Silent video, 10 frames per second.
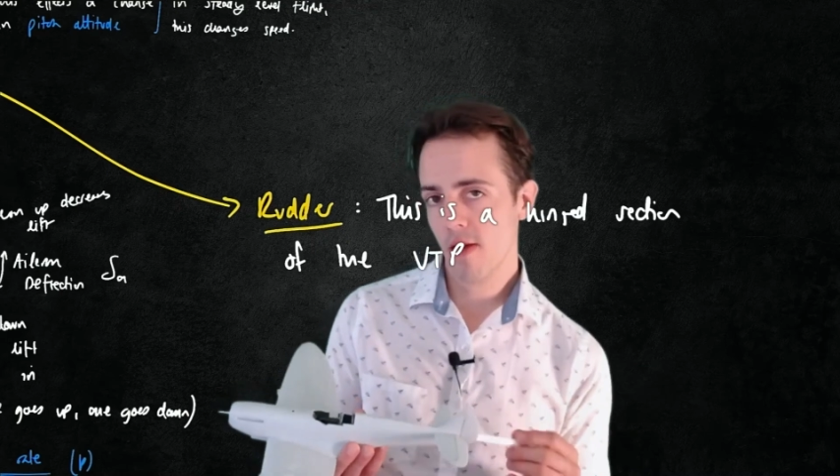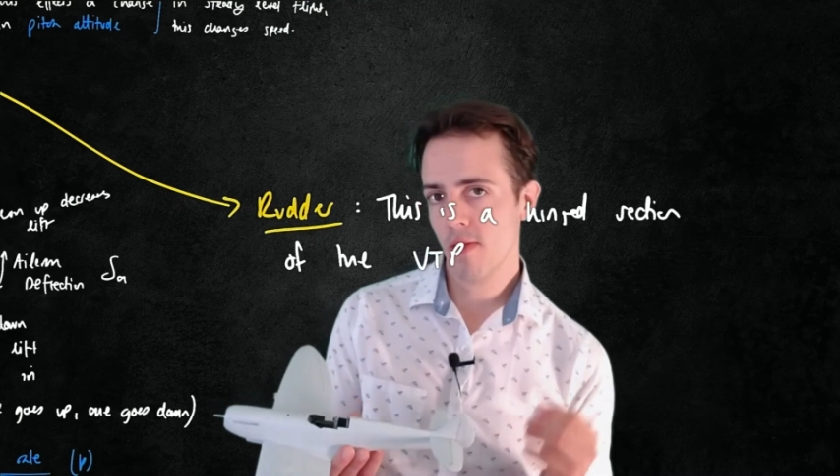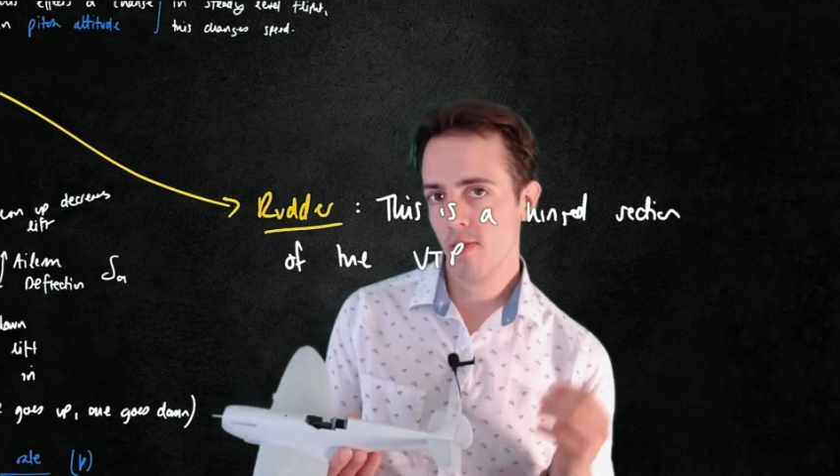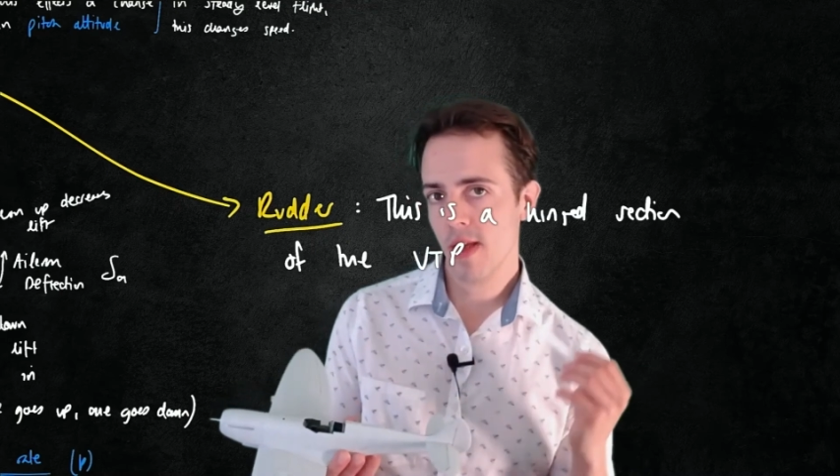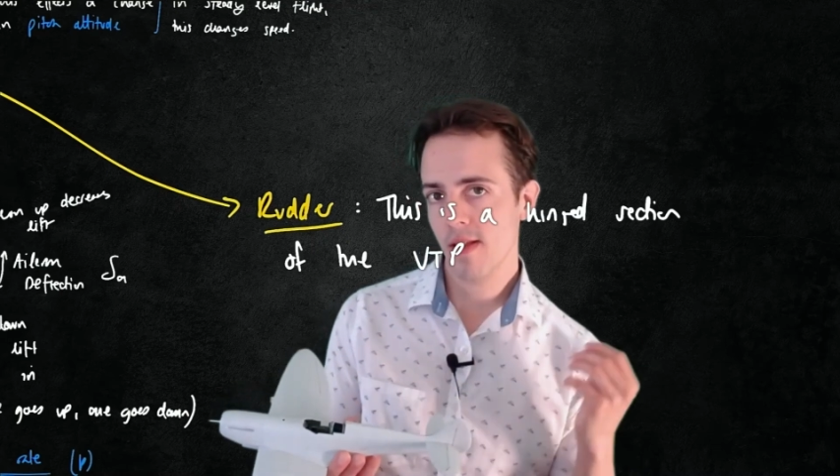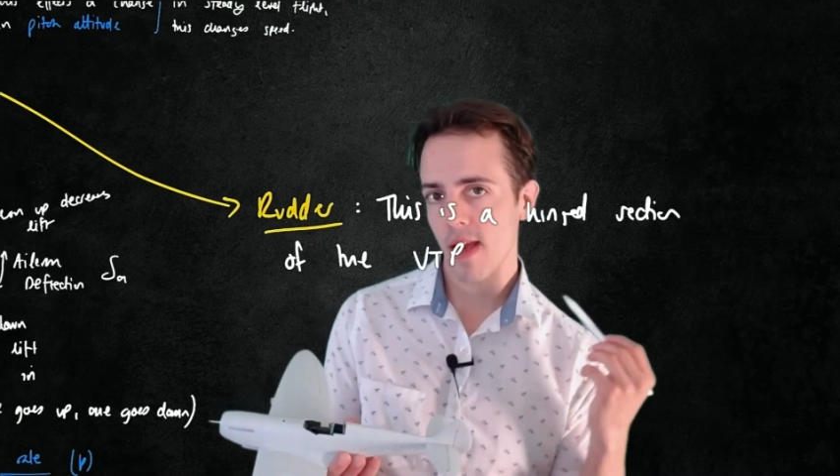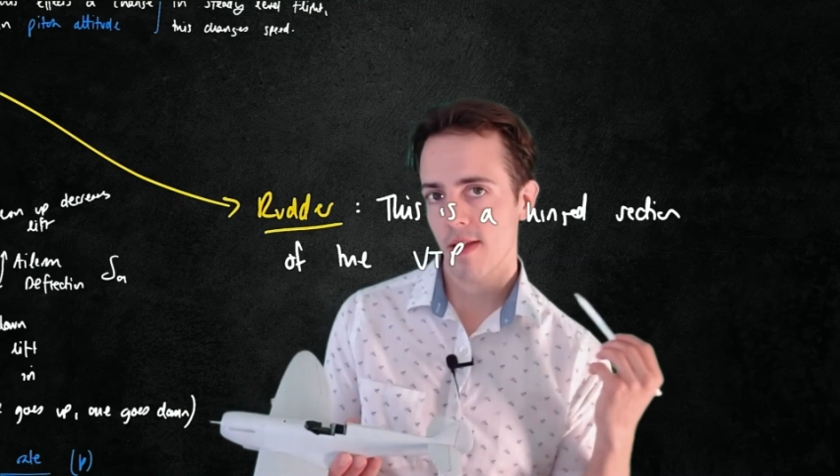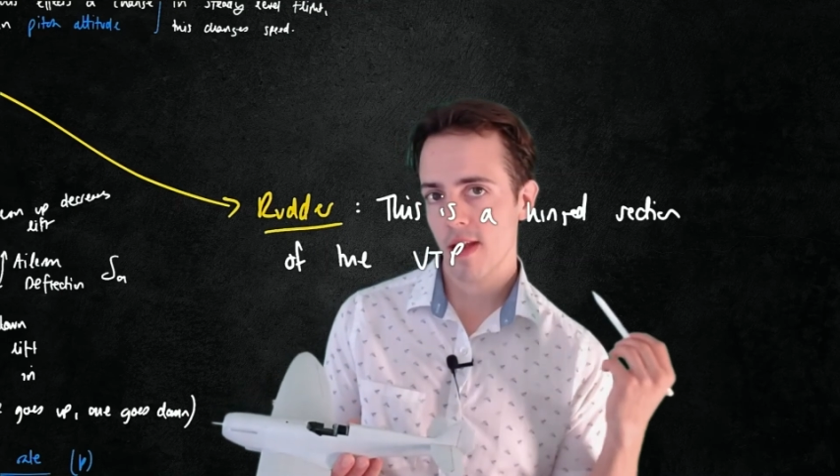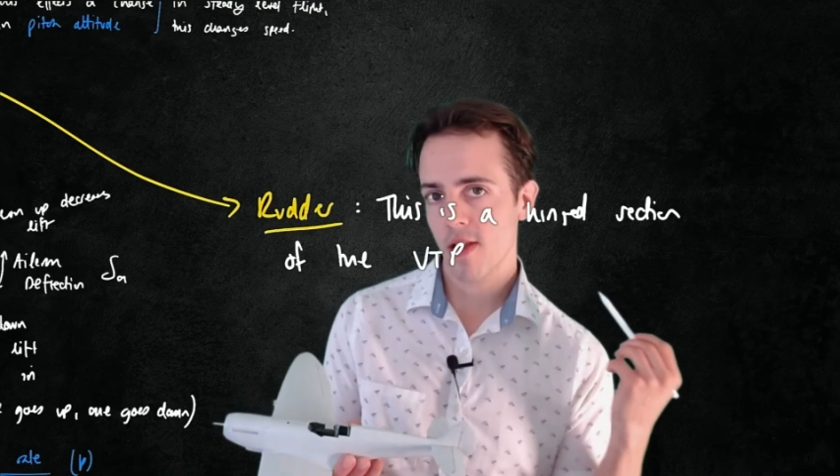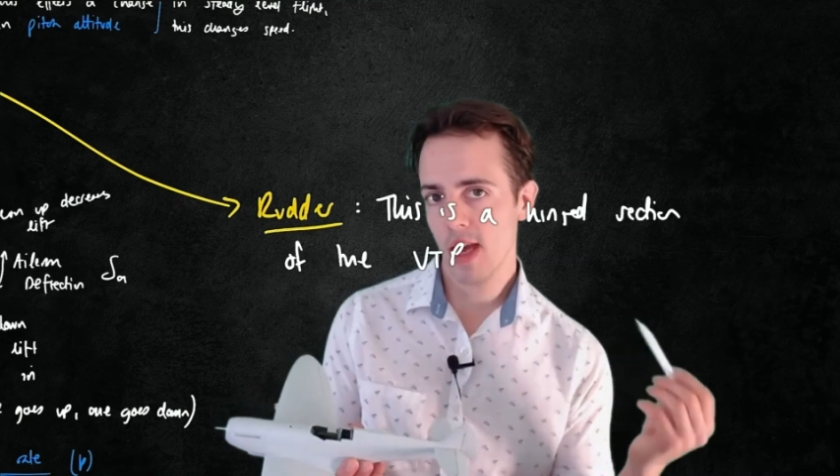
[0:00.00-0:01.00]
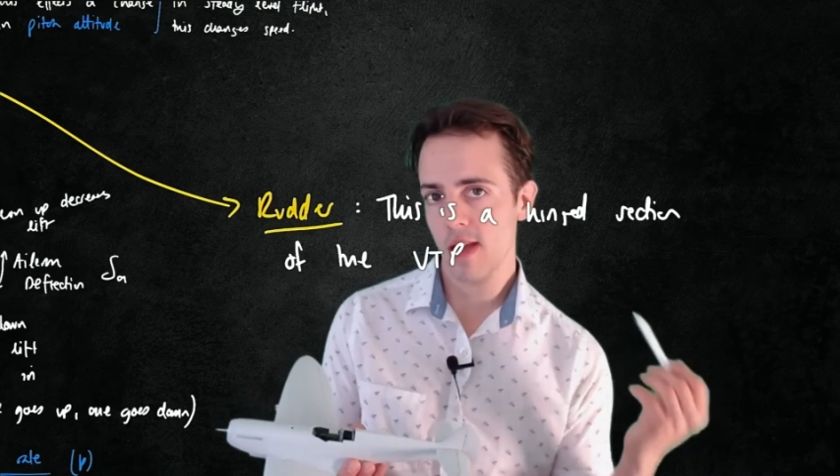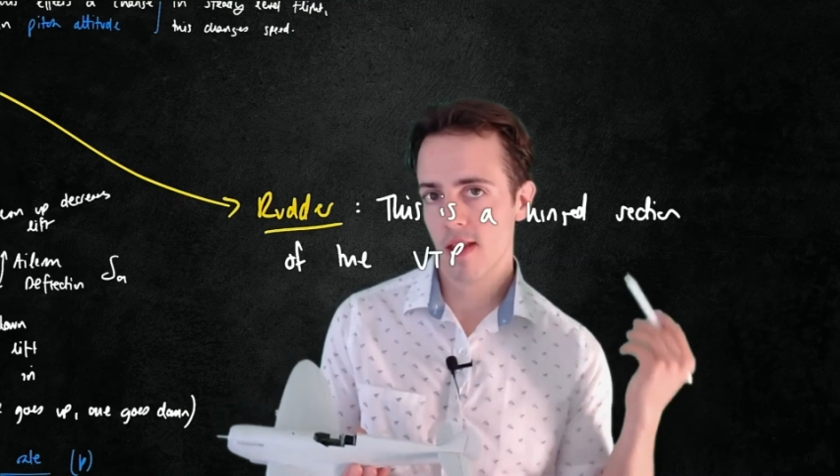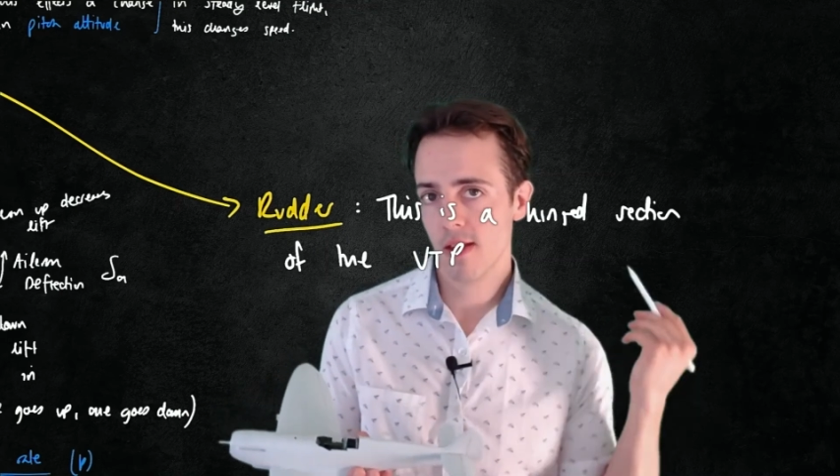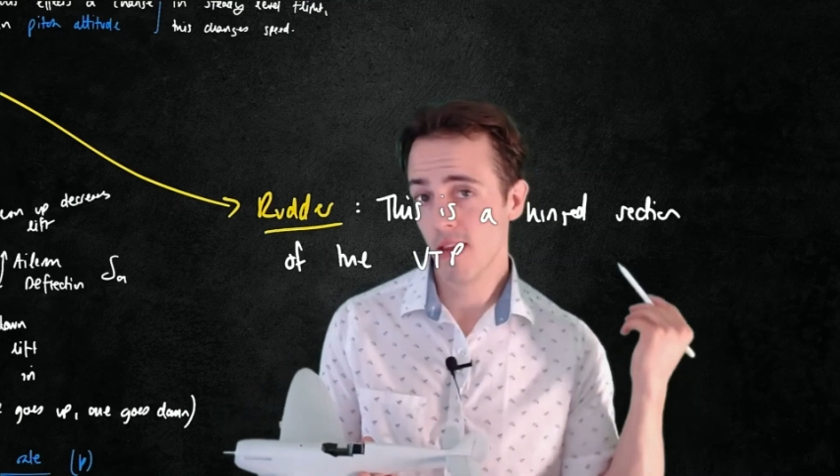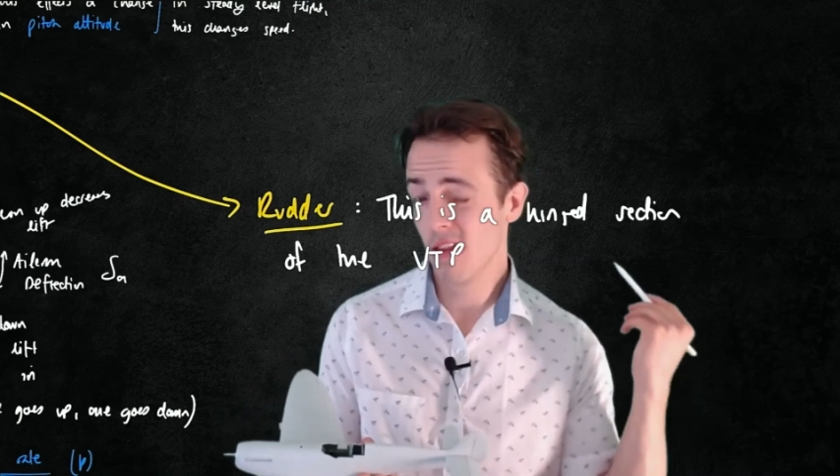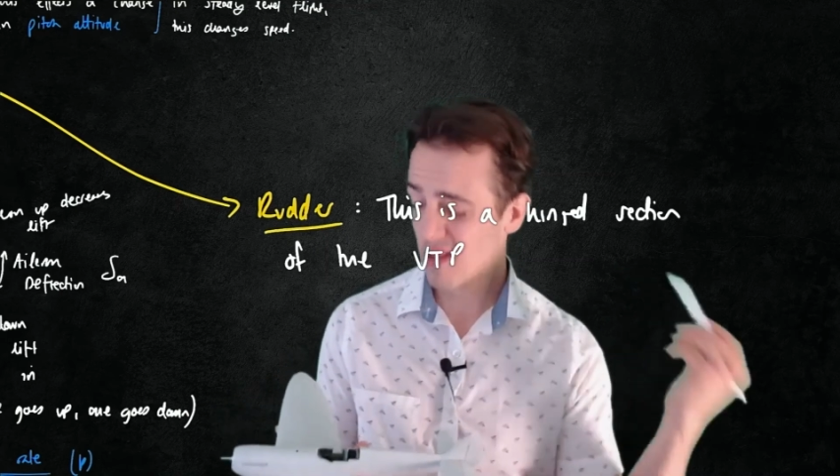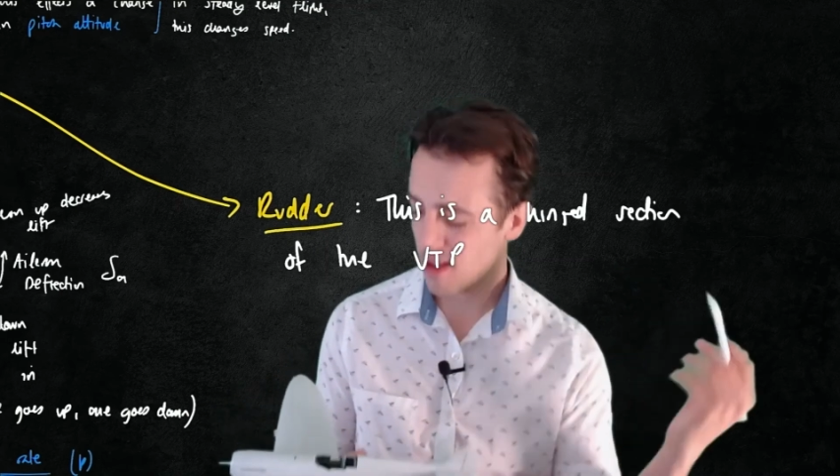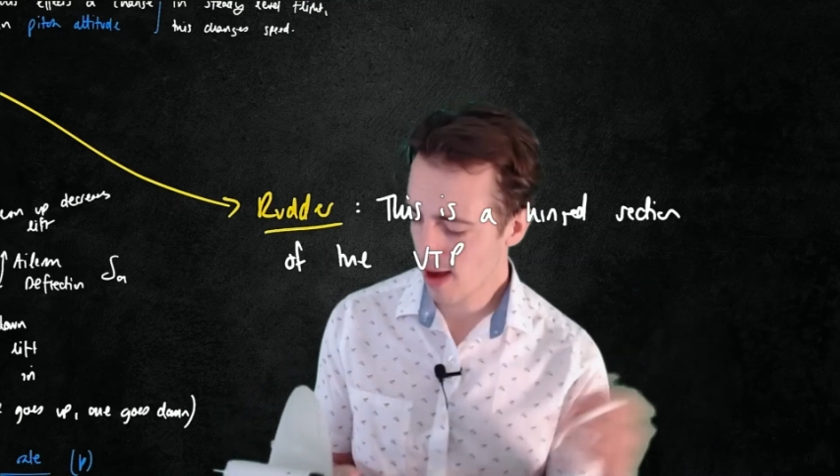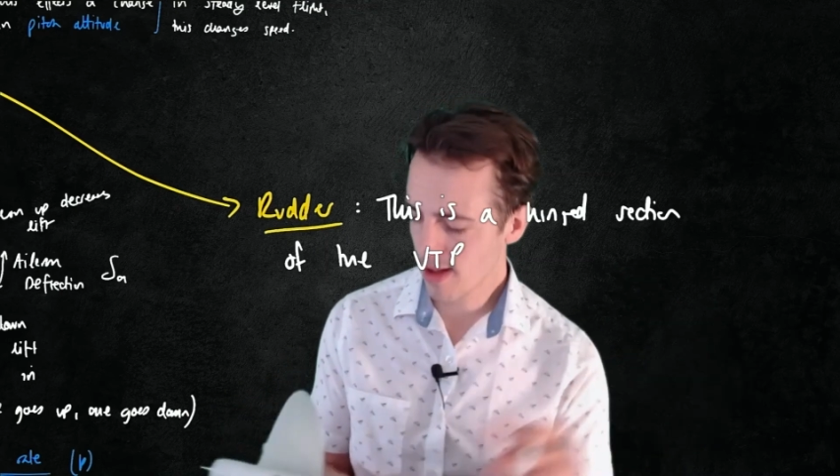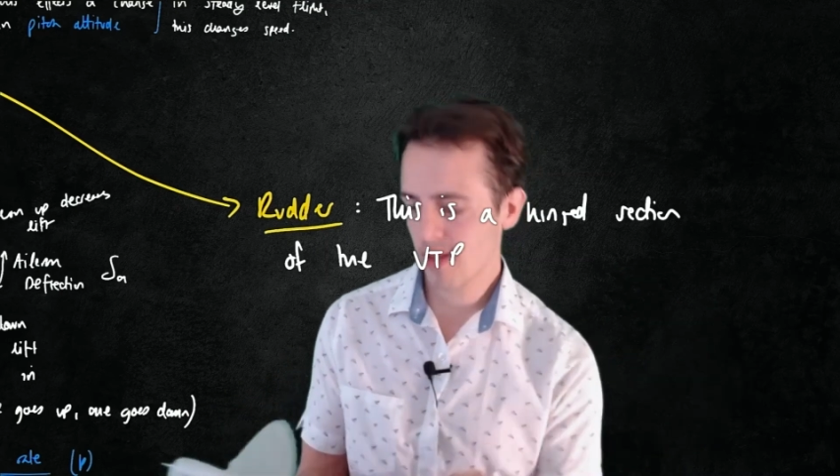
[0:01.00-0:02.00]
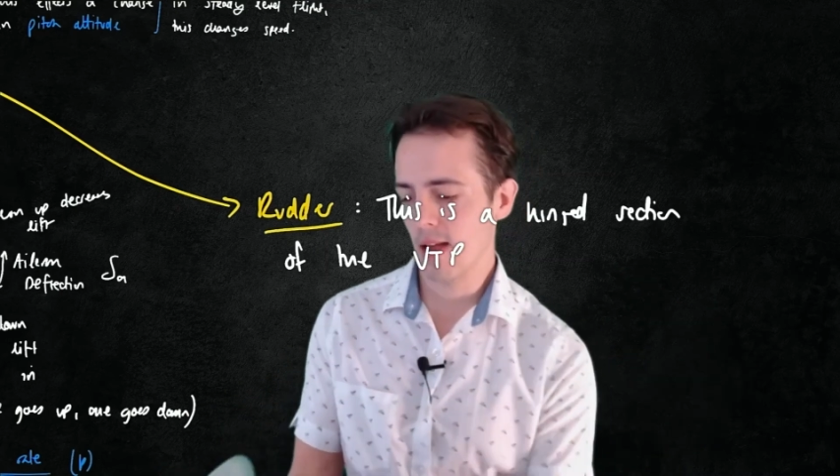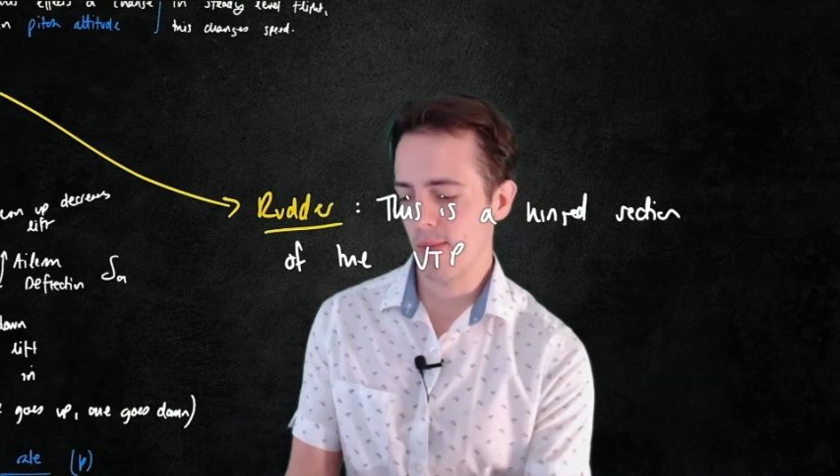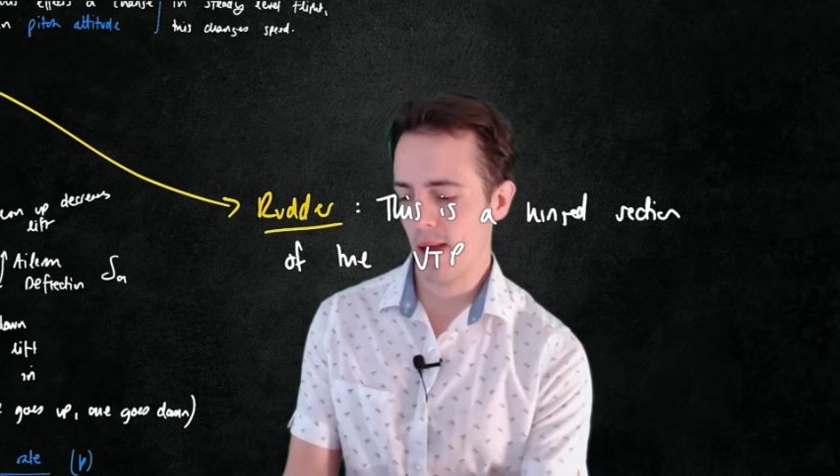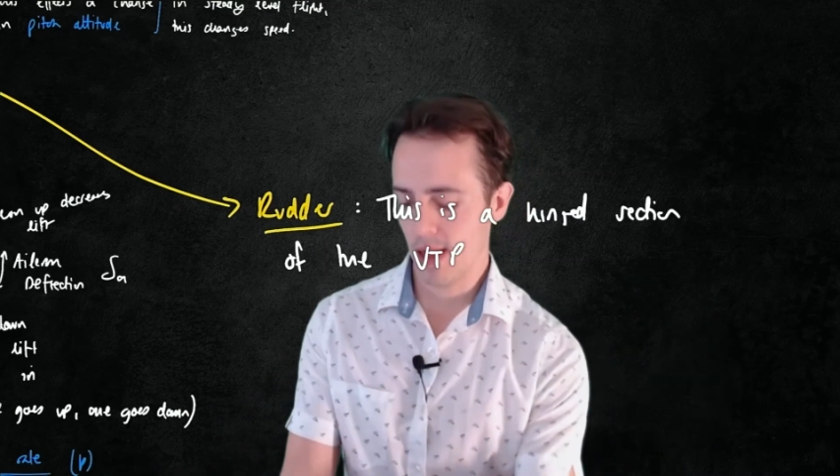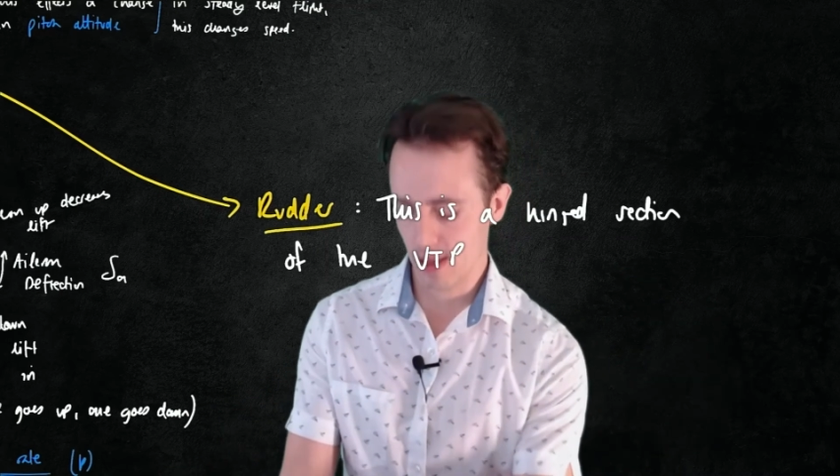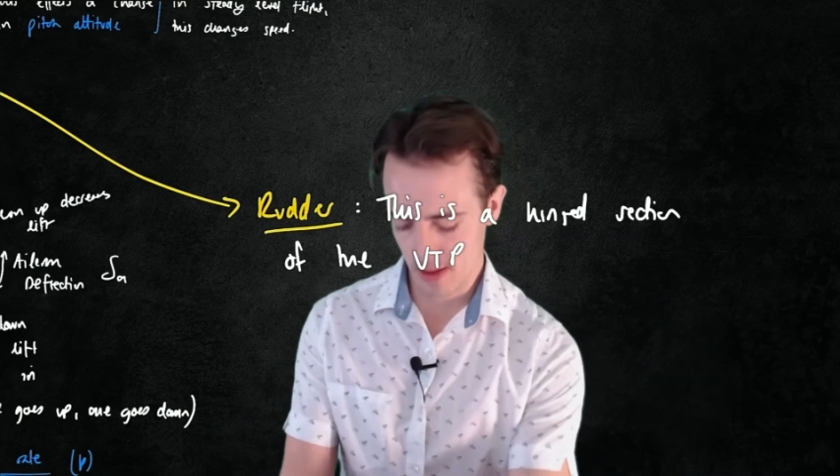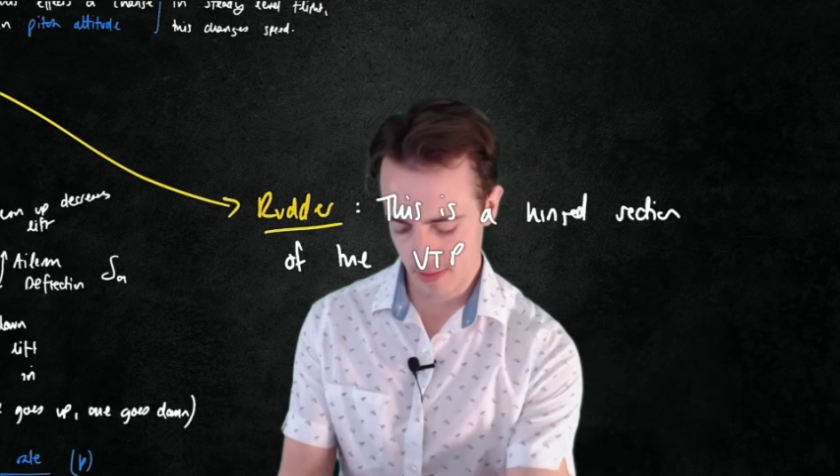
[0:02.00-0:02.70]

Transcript: we say that it changes the side slip angle.